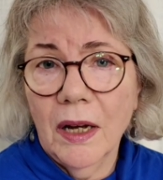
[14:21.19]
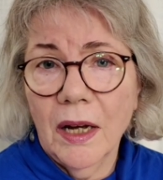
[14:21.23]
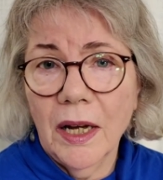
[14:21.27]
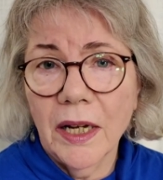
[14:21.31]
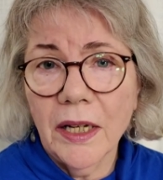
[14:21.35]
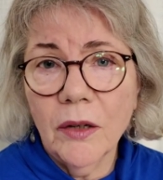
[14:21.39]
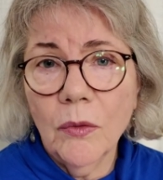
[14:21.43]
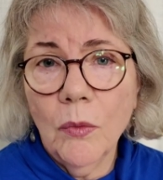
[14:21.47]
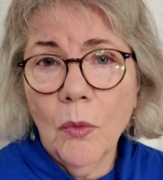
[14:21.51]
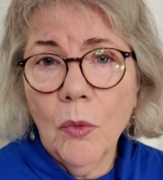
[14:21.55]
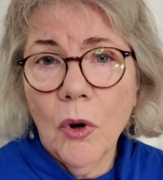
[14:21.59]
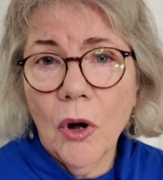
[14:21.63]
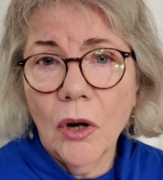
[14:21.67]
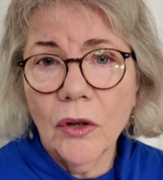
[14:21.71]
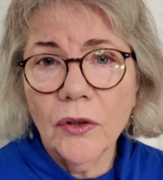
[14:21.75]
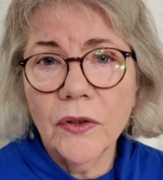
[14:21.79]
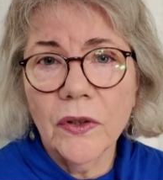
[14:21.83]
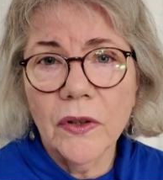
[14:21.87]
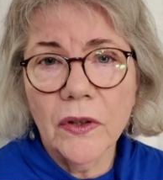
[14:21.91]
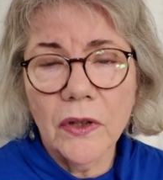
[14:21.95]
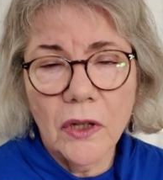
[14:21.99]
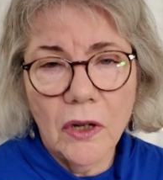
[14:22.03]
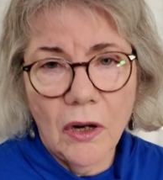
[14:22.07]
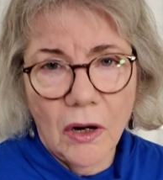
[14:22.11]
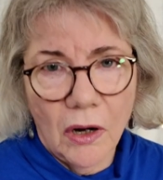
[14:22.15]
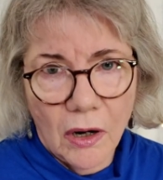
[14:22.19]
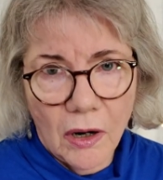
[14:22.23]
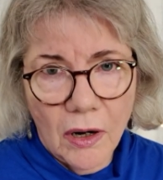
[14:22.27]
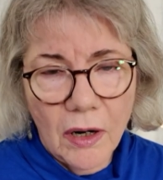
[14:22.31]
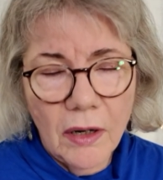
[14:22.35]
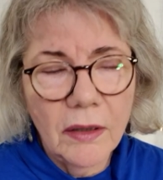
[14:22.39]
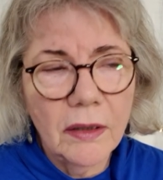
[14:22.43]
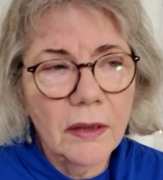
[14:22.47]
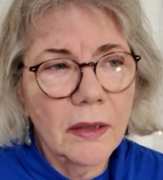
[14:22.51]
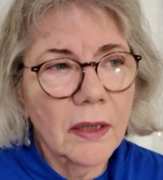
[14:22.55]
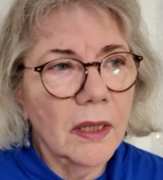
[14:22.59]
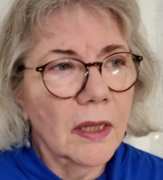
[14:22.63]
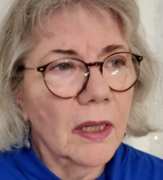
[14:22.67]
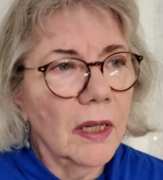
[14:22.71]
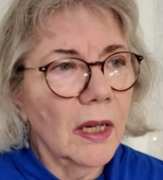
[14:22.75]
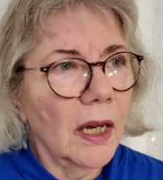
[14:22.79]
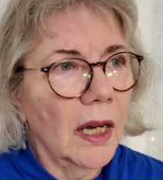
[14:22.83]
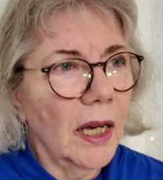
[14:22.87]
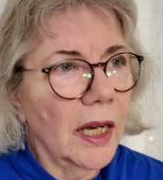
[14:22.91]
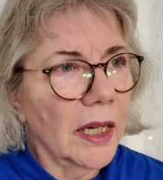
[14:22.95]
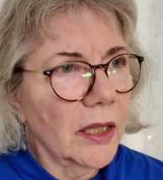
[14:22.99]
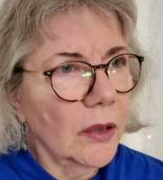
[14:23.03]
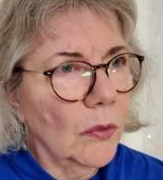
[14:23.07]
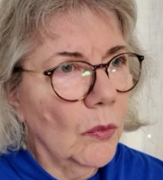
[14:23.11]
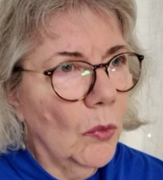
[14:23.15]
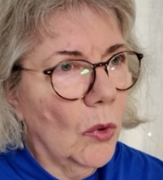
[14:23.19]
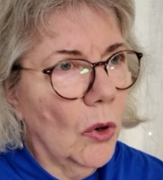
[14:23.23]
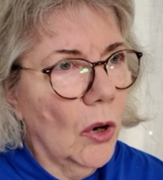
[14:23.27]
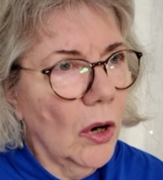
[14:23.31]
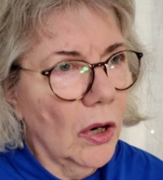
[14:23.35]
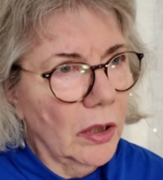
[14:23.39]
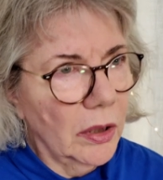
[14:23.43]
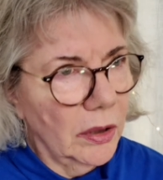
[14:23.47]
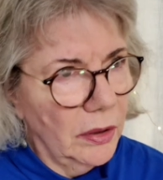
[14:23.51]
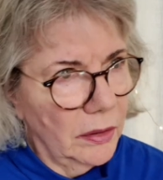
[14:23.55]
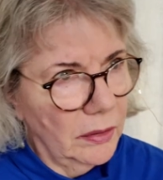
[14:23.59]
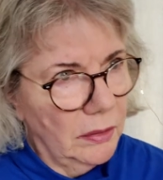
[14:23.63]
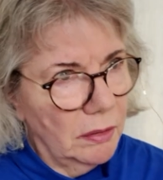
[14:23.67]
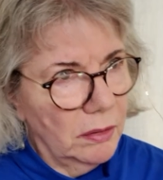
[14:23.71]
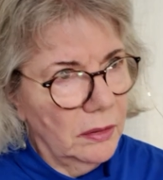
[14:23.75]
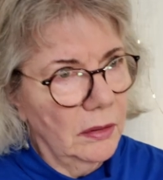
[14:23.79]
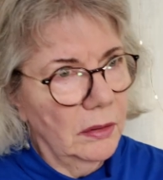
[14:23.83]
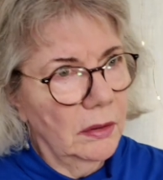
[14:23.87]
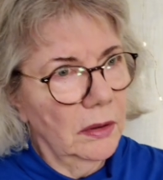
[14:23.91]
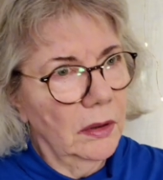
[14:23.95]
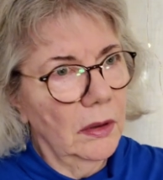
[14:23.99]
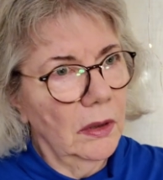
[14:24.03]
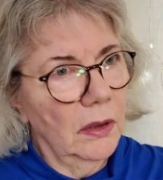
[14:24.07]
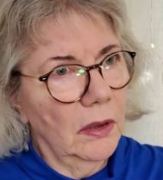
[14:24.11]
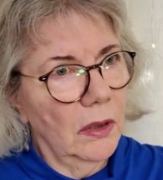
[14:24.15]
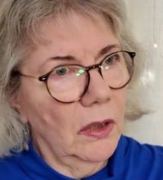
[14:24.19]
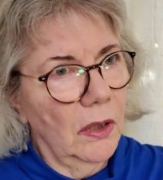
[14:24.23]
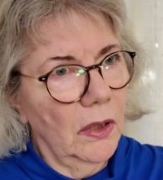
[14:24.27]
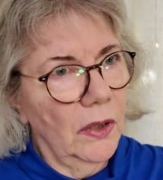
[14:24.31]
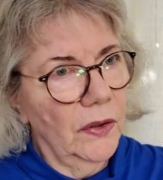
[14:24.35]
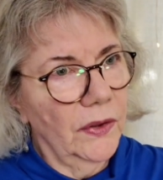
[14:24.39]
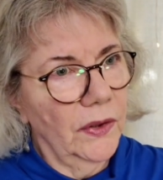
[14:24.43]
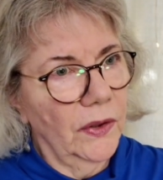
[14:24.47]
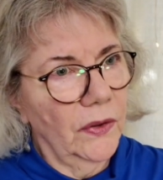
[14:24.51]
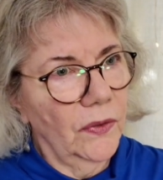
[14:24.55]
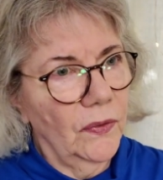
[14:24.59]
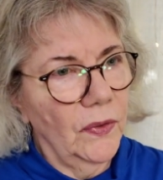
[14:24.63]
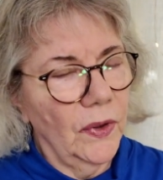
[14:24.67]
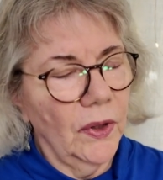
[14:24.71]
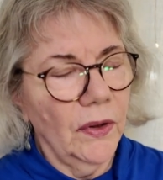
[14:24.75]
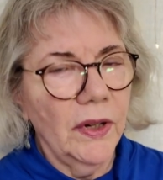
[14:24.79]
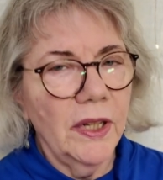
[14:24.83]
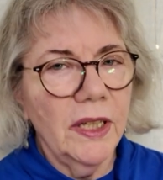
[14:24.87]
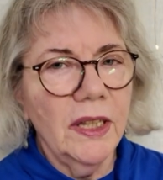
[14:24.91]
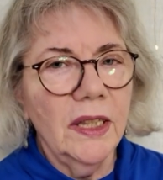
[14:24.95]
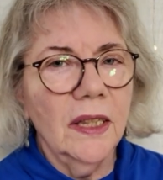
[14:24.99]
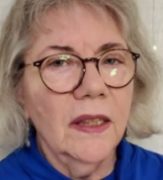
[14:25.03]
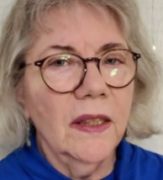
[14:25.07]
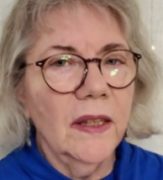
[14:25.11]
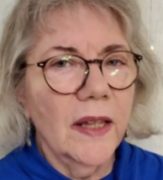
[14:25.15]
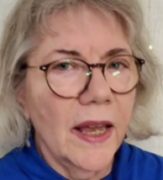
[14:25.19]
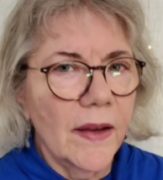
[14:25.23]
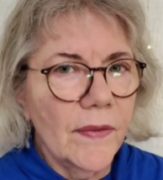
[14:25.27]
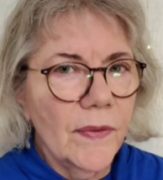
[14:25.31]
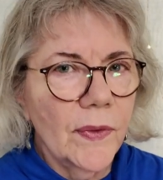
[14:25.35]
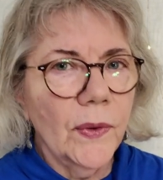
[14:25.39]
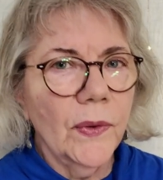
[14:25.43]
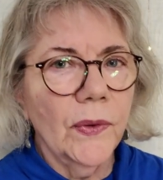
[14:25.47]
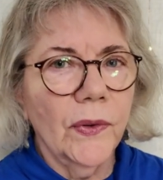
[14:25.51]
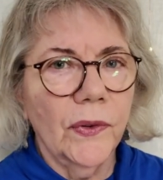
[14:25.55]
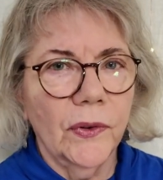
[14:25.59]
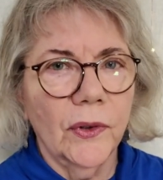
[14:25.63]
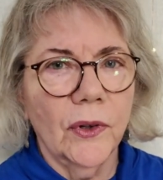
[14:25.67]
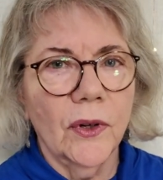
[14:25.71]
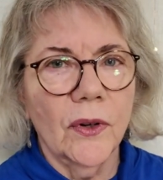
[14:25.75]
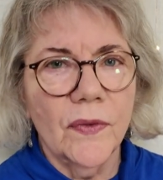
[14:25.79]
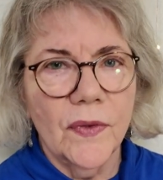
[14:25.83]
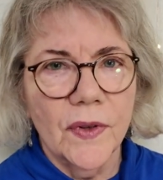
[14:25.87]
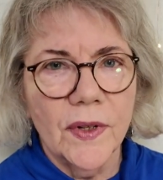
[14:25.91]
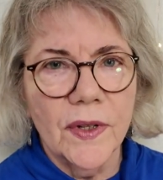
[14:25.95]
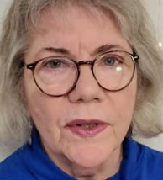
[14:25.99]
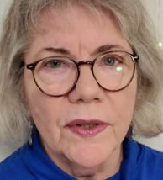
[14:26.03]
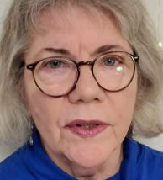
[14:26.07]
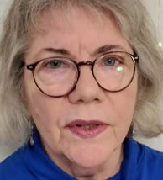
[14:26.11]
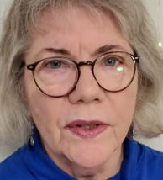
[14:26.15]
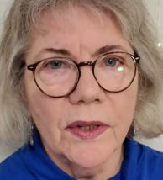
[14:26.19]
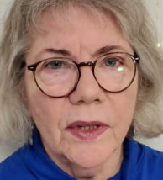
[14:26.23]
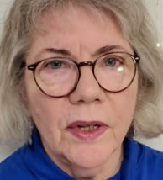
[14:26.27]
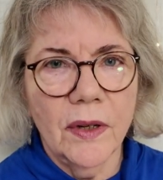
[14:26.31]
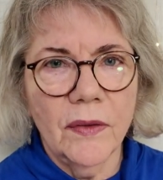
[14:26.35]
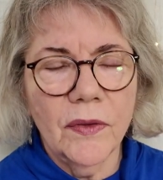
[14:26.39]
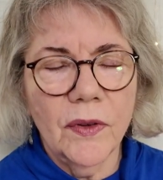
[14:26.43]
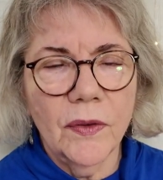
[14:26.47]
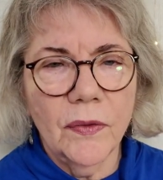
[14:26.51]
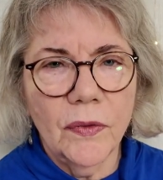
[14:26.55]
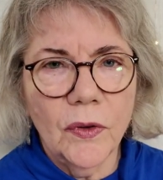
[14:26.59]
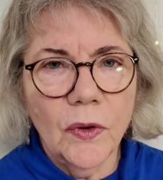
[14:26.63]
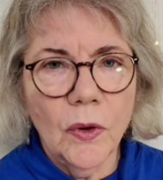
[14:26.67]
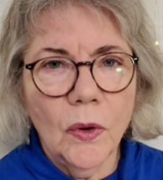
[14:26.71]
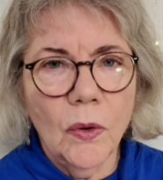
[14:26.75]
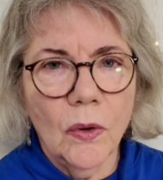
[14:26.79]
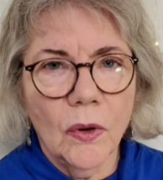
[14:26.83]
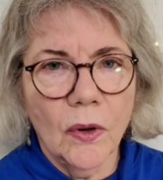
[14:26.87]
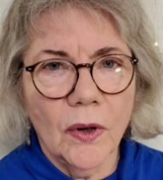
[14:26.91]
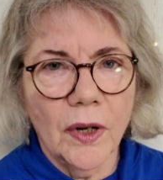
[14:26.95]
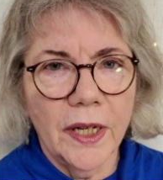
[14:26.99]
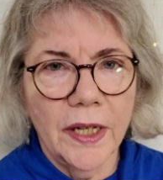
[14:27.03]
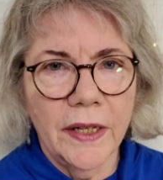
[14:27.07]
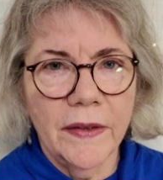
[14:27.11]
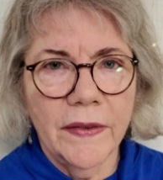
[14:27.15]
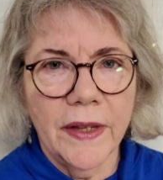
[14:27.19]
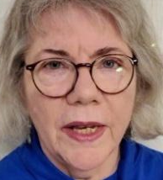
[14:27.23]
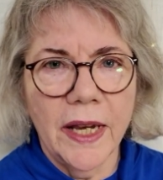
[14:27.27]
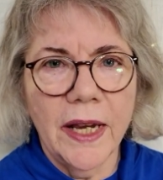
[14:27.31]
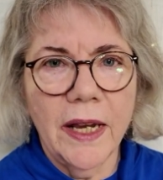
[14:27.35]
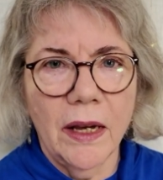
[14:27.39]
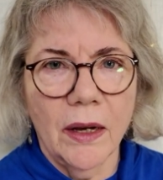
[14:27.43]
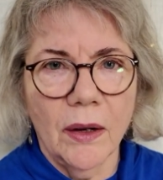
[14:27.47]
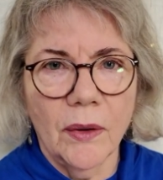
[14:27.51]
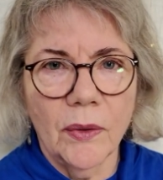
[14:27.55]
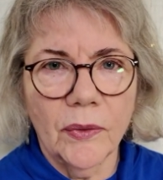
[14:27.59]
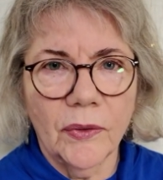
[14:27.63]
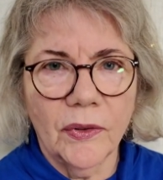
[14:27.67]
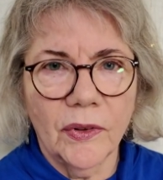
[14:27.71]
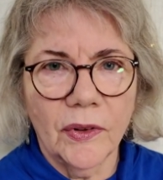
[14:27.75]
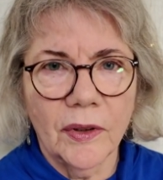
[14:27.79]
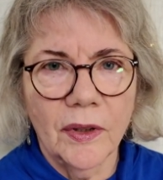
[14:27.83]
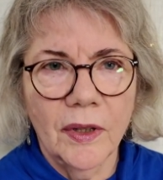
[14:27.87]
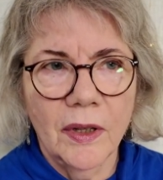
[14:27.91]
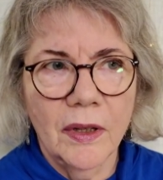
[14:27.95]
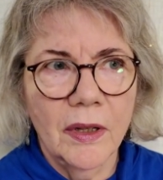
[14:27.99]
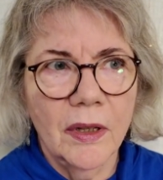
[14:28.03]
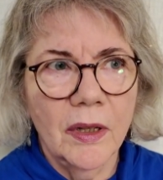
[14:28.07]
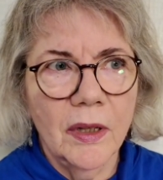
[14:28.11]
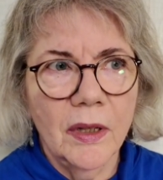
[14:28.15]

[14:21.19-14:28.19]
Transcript: I can walk to the car. I can walk on this very level surface of the floor in the house,